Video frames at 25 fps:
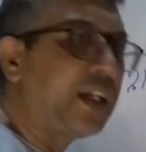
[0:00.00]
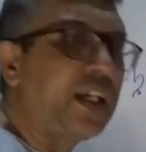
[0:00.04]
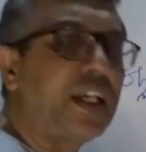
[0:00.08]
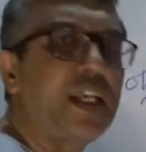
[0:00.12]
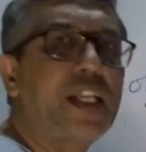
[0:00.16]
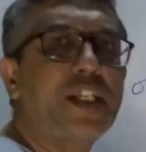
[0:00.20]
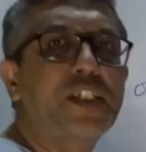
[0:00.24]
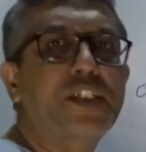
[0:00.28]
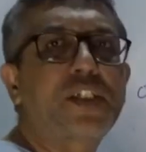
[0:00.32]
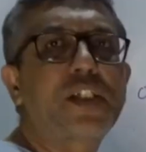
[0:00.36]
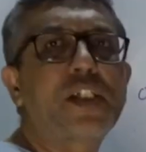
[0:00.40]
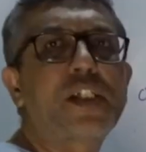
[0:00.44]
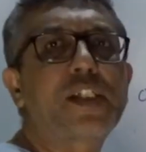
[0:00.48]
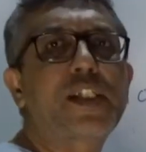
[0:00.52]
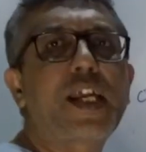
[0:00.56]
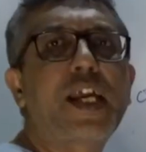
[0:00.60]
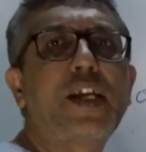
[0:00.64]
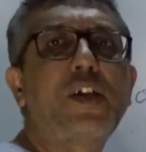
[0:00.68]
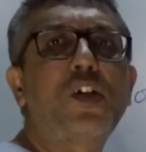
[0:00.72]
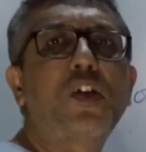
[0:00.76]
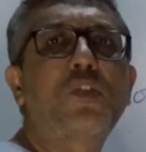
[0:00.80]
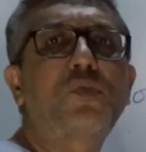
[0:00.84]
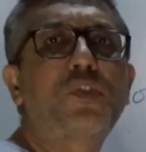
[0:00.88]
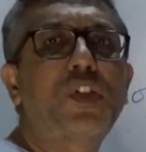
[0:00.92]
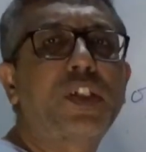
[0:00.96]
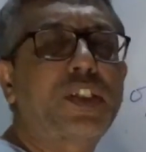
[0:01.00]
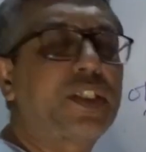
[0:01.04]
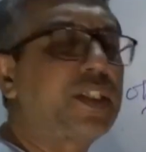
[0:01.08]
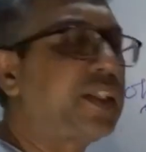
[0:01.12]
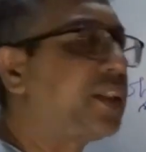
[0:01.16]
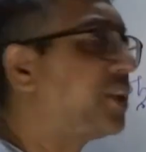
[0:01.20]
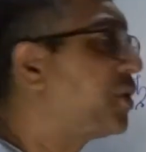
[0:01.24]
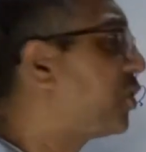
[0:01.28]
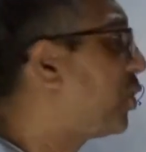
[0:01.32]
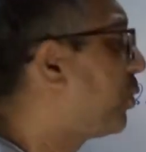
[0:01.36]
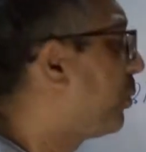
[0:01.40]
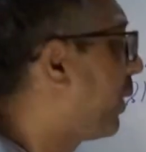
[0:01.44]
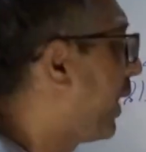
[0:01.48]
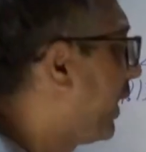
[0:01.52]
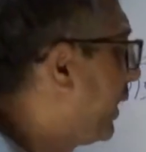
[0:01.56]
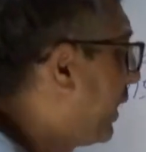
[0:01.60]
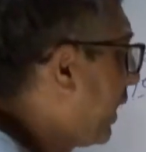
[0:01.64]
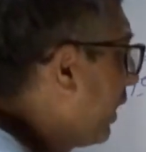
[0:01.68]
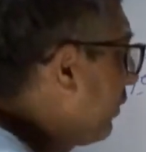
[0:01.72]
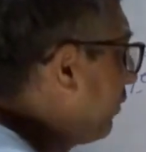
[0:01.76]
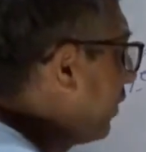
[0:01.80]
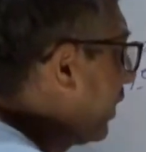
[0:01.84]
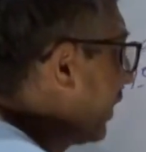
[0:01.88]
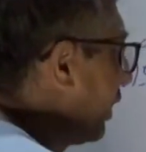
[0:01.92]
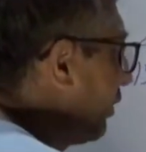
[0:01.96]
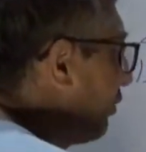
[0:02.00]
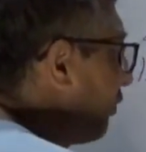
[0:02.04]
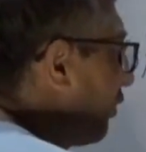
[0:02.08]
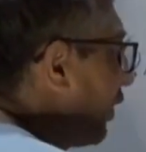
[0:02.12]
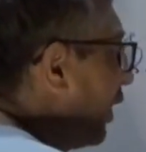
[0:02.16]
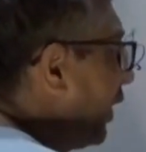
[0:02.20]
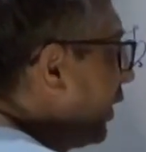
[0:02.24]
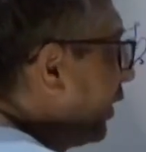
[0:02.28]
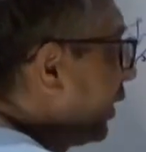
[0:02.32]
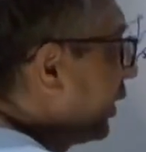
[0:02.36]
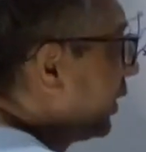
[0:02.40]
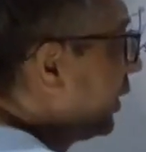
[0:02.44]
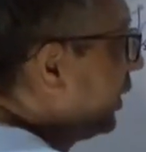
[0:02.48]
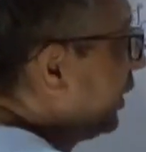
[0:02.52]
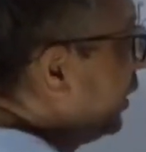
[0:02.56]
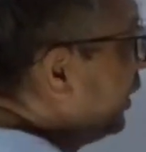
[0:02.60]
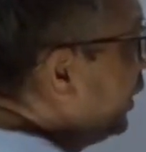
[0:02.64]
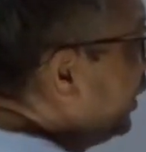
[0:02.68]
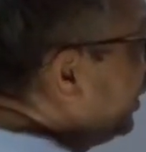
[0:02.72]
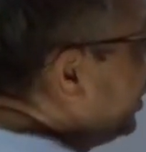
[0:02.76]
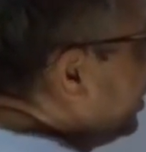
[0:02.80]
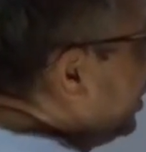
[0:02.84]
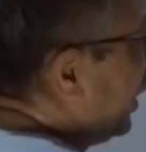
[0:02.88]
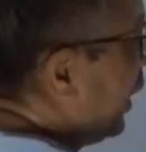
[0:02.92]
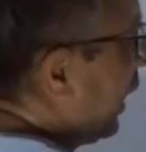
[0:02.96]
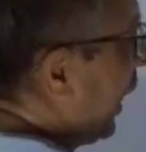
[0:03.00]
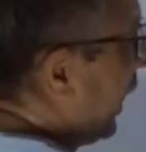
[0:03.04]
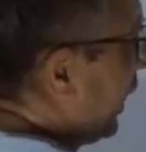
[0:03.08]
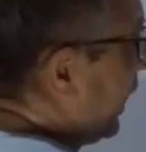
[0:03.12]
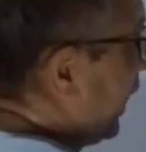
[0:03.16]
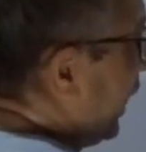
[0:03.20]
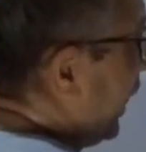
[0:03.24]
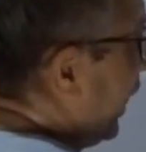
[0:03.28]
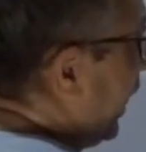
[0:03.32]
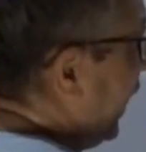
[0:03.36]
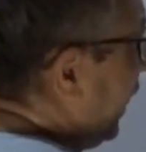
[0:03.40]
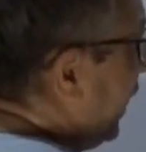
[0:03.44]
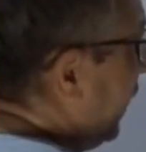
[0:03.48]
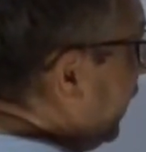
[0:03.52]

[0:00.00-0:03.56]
relational side of the things, you might have a different like